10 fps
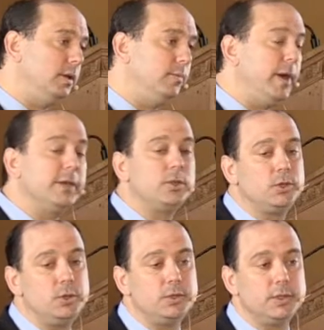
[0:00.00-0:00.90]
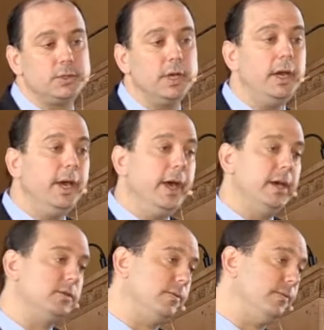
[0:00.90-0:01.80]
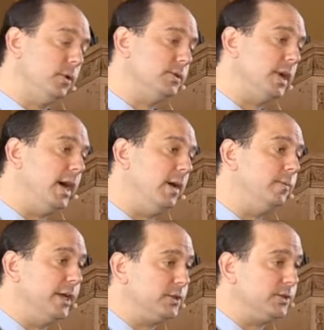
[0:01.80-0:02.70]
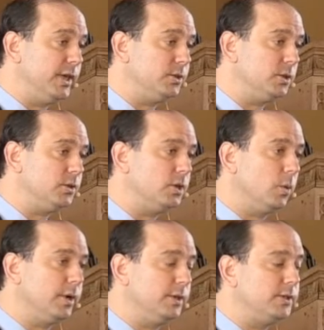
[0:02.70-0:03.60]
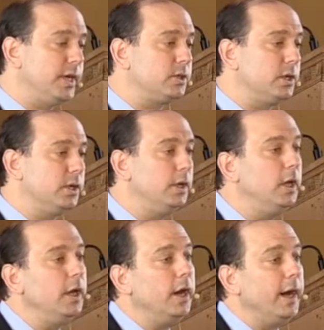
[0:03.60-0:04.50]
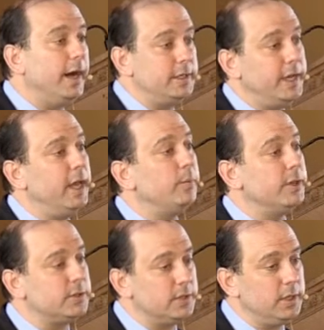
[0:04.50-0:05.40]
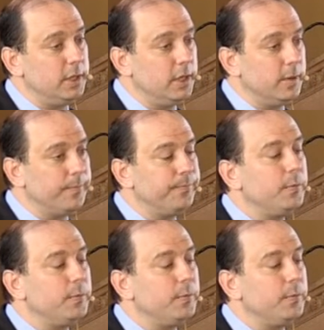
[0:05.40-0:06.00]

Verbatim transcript: in Massachusetts has a full-time legislature, so we're in session uh, ten months of the year.